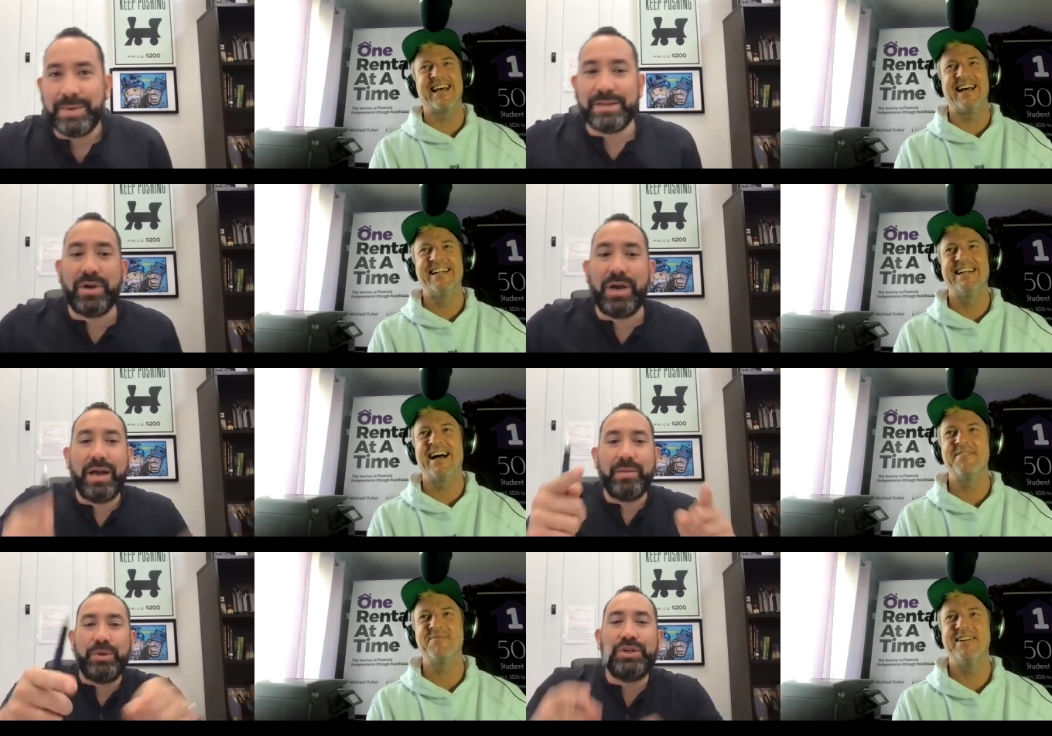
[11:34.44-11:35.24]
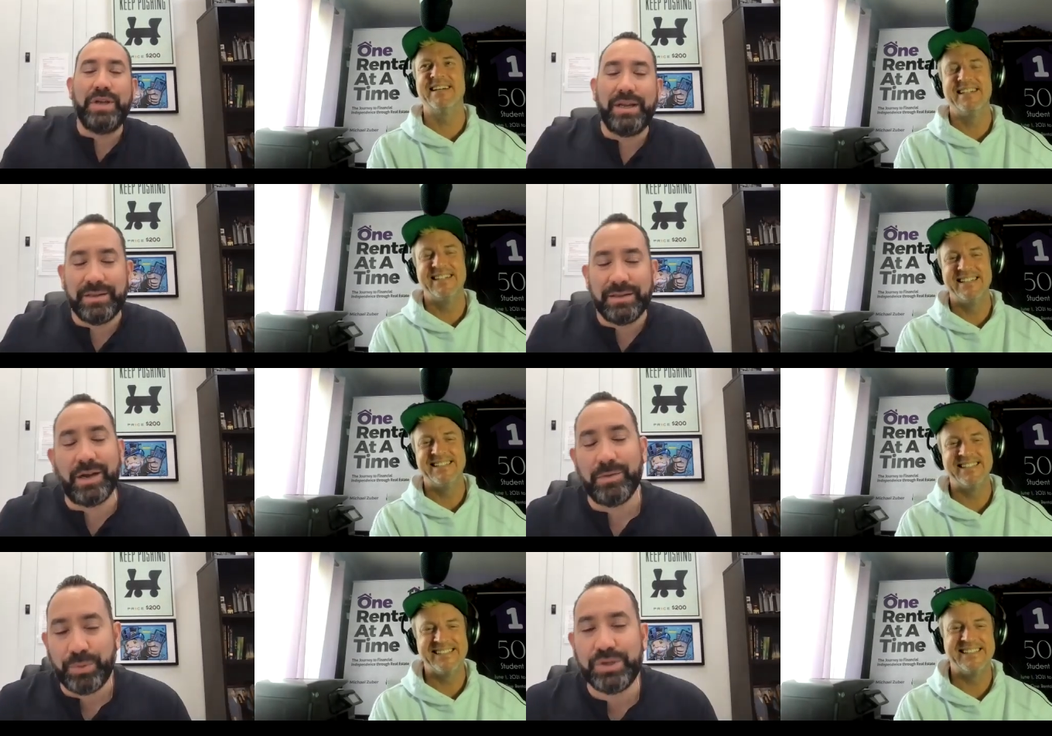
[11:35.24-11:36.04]
Speaker 1: there, man. So I, I appreciate,
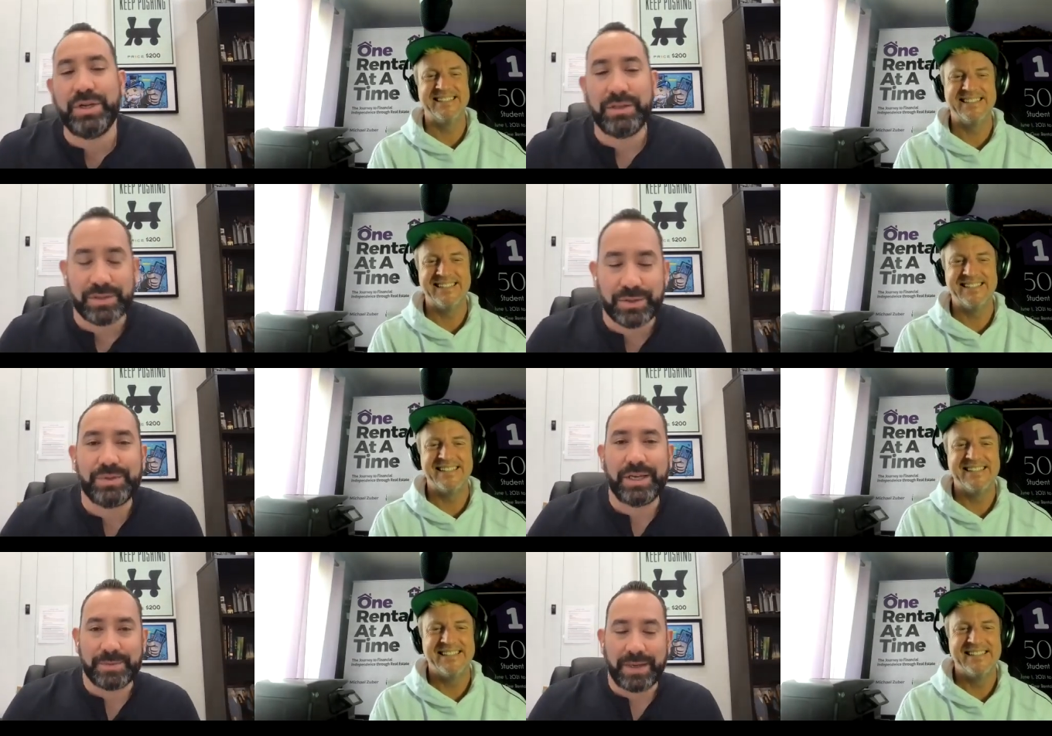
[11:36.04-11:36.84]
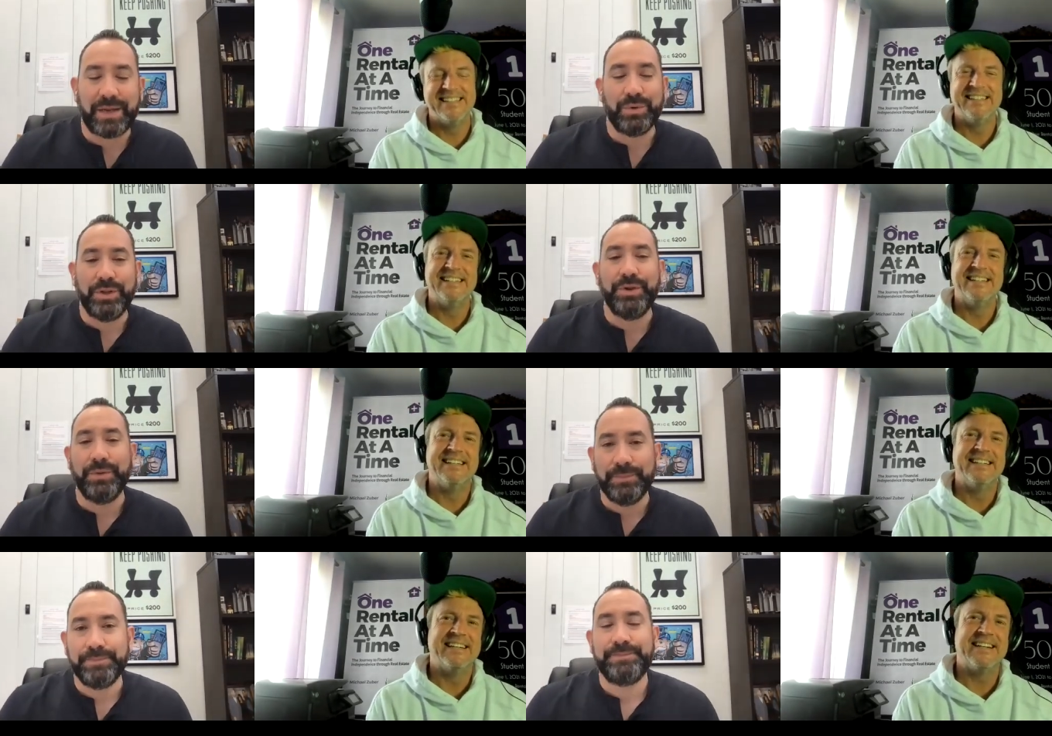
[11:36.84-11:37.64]
I appreciate the Tuesdays, man. I really do.
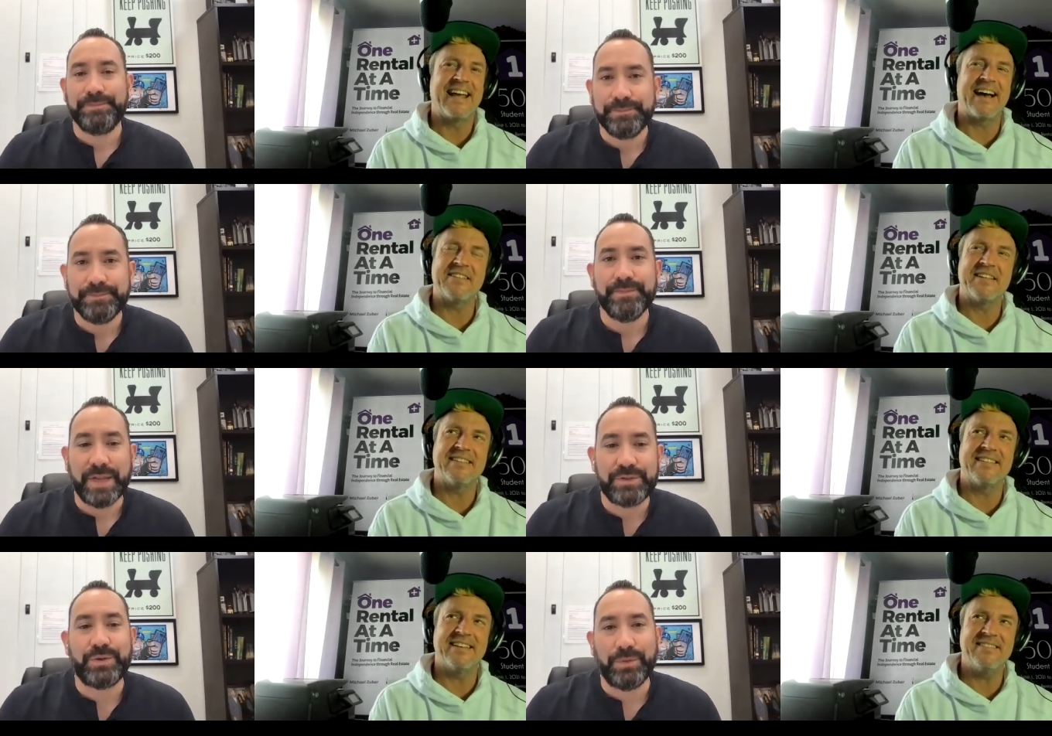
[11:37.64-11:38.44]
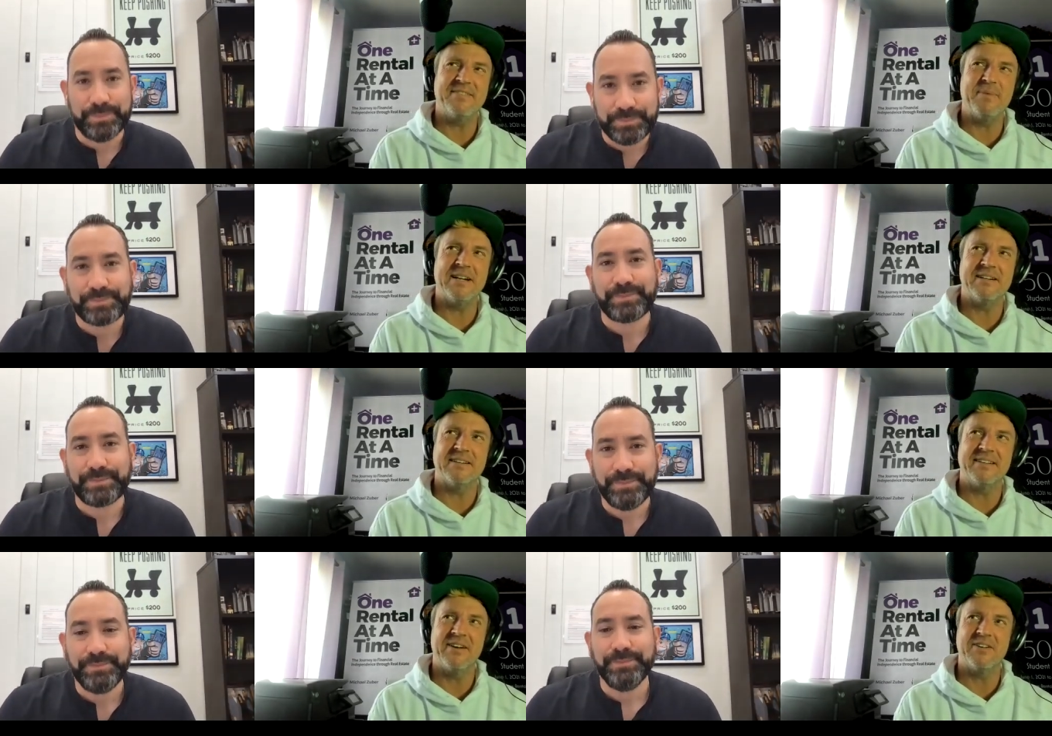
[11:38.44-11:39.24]
Speaker 2: Yeah, this has been
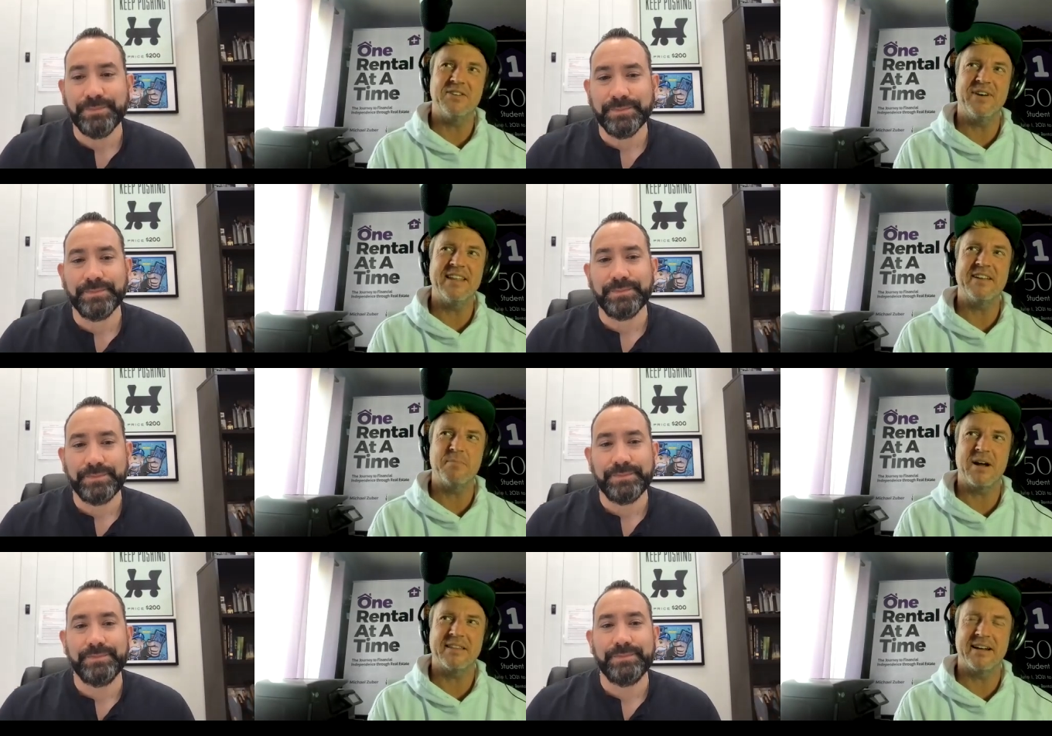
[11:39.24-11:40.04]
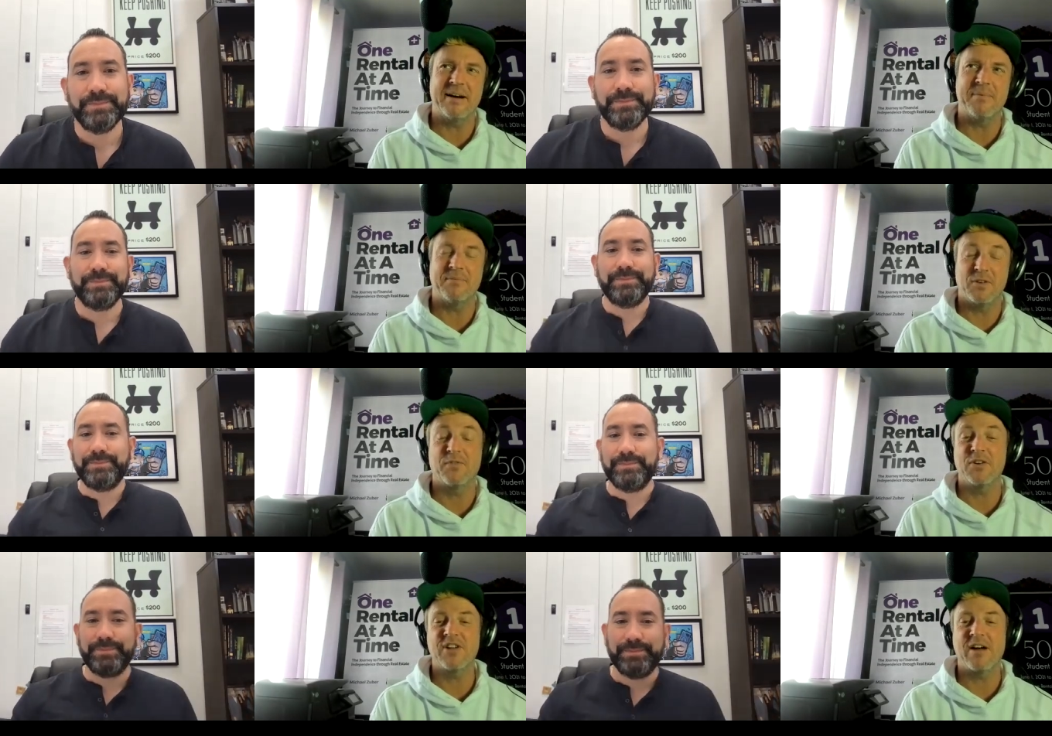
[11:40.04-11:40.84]
a, you know, it's funny that you brought that up. So
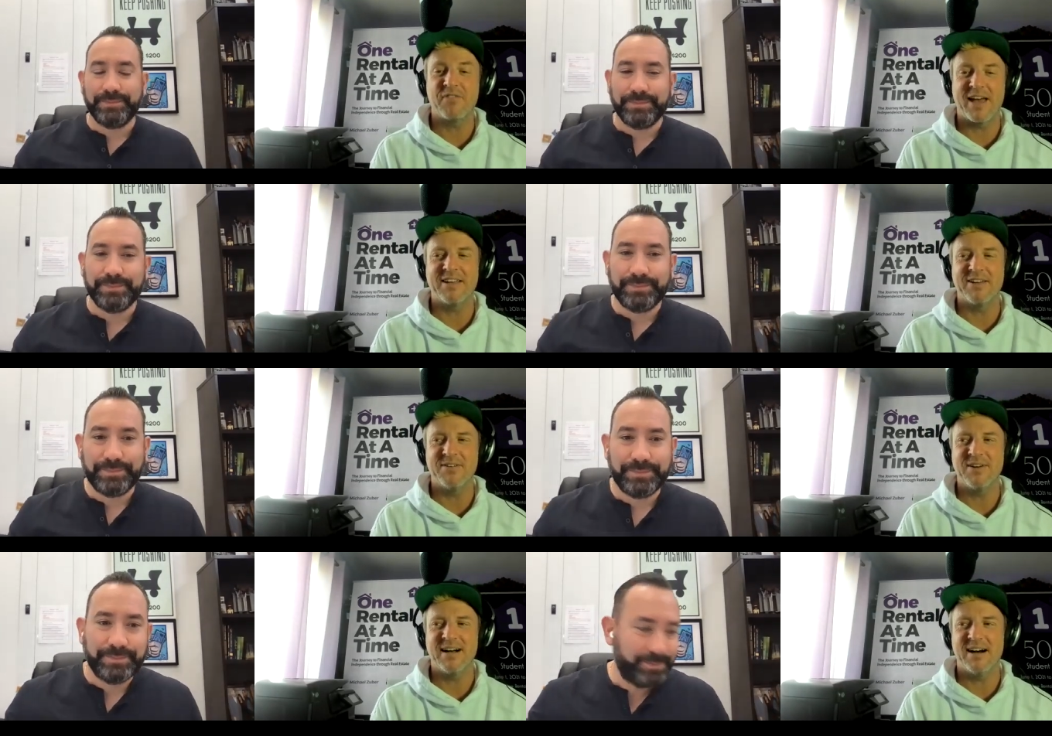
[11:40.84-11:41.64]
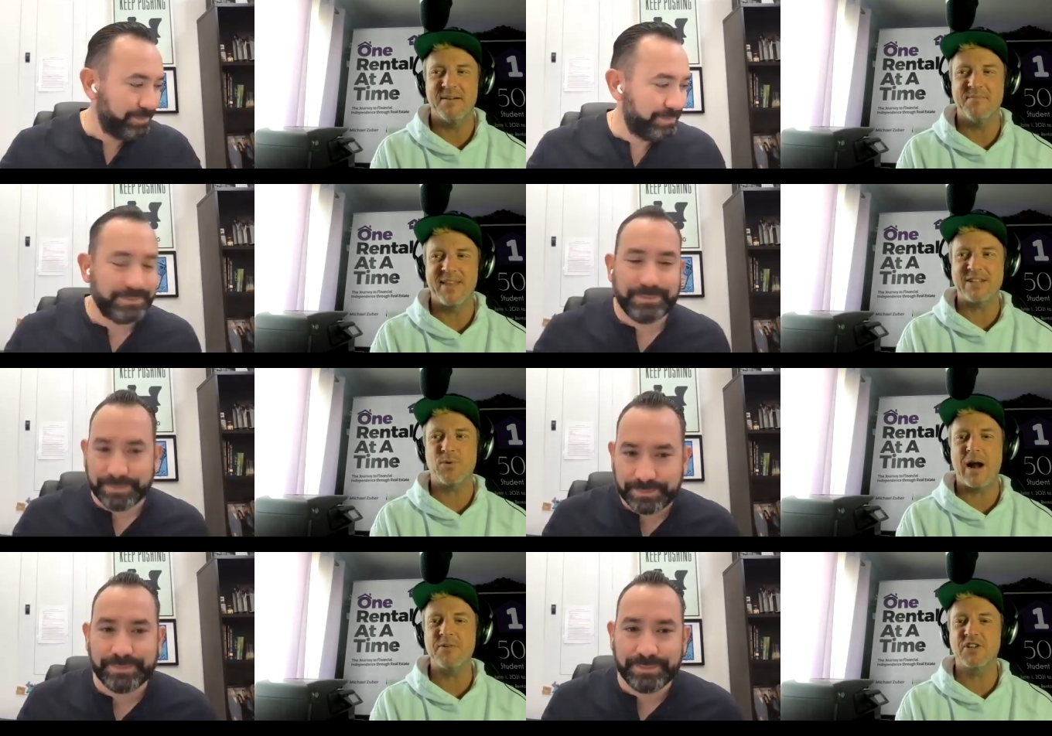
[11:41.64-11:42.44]
first off, thank you. Um, that's
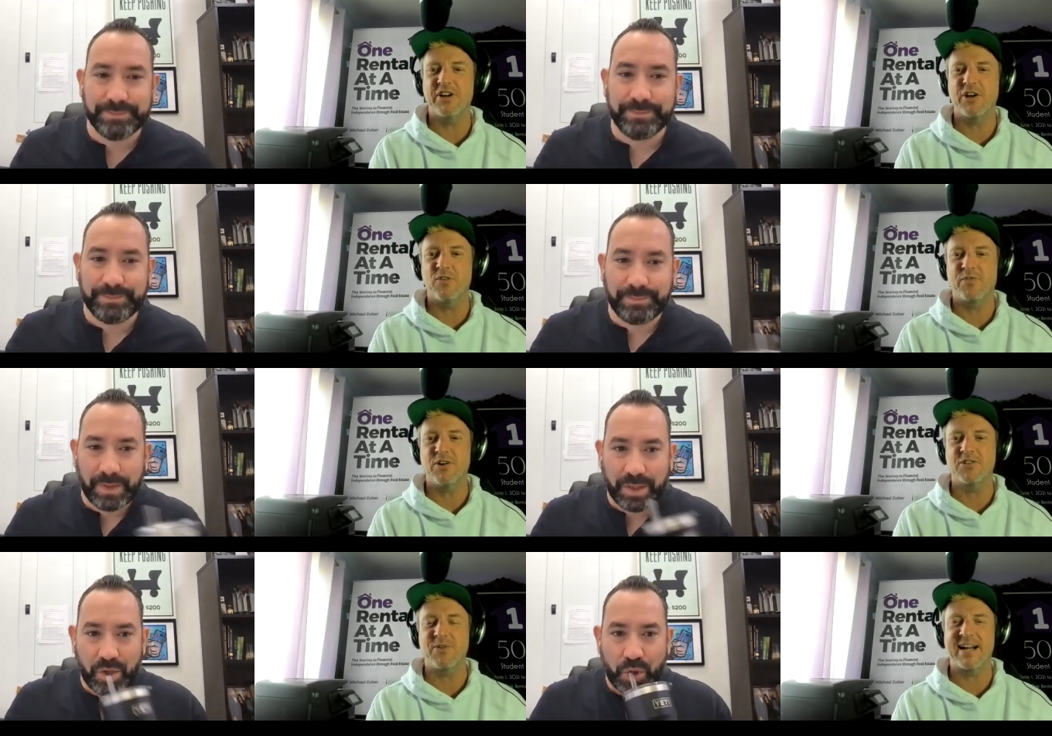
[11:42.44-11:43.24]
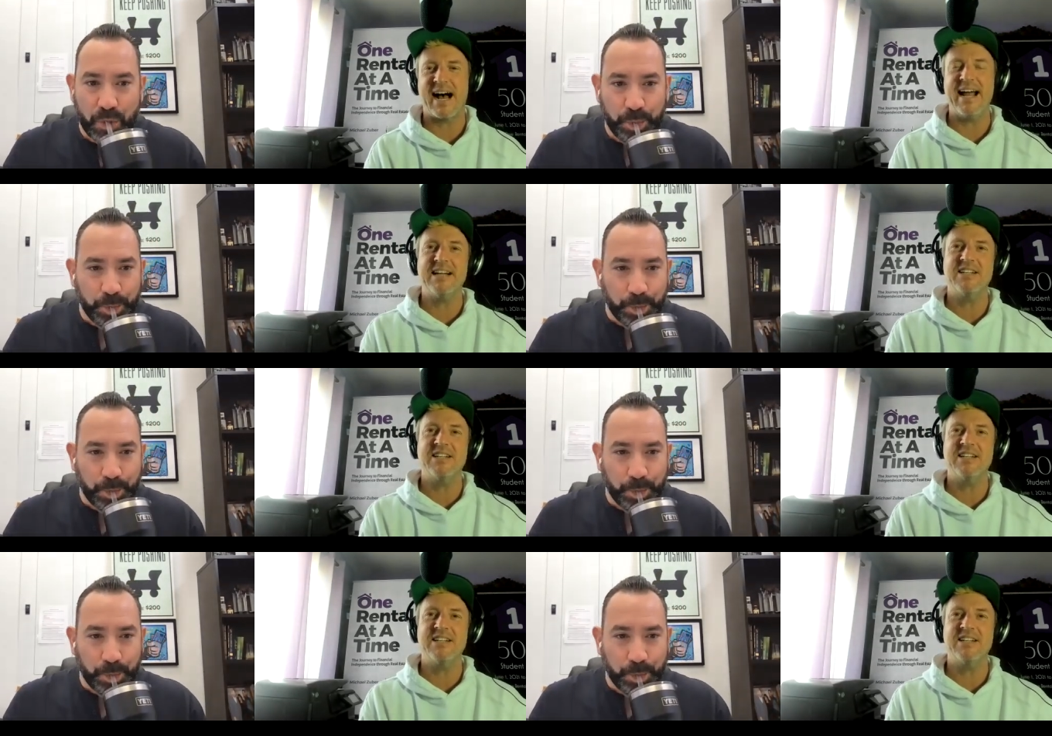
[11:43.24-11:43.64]
where I was going to go first, right? I